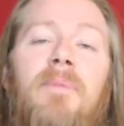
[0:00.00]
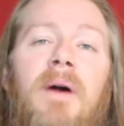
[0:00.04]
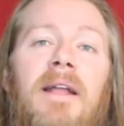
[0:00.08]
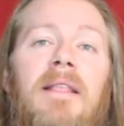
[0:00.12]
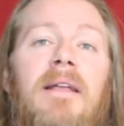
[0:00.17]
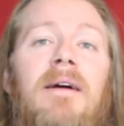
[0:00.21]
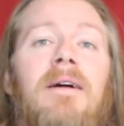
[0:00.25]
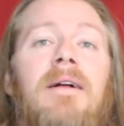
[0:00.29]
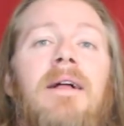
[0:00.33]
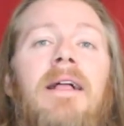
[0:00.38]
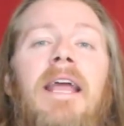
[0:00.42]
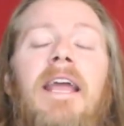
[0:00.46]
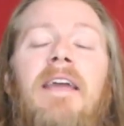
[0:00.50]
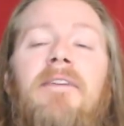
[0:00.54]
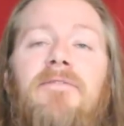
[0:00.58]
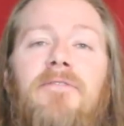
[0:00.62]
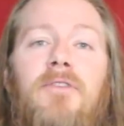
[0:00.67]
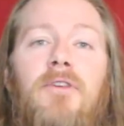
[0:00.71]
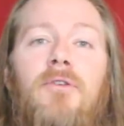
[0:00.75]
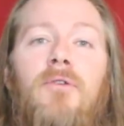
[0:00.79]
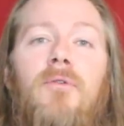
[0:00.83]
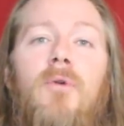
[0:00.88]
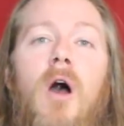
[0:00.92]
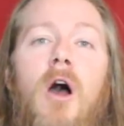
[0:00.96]
But if
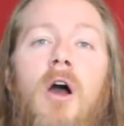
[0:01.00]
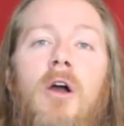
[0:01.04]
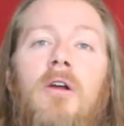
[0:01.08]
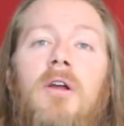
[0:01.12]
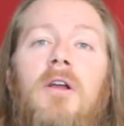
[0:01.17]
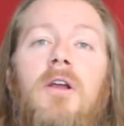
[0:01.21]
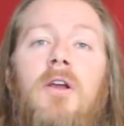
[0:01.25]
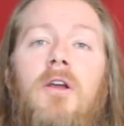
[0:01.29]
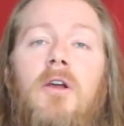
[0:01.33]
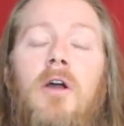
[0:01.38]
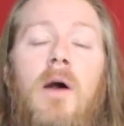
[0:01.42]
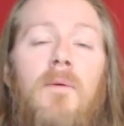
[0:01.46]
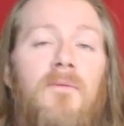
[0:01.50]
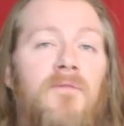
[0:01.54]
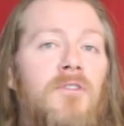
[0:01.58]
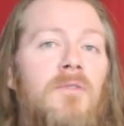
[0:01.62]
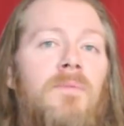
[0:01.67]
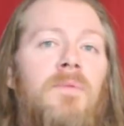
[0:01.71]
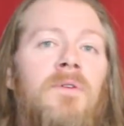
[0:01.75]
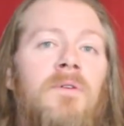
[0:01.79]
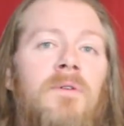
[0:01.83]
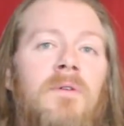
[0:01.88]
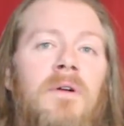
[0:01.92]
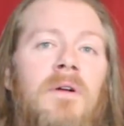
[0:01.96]
you are
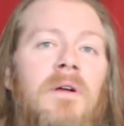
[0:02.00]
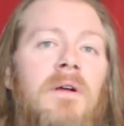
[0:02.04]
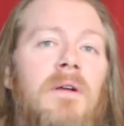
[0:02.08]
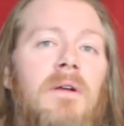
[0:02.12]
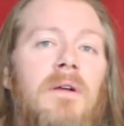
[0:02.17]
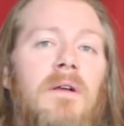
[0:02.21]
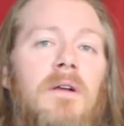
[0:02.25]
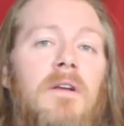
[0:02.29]
comfortable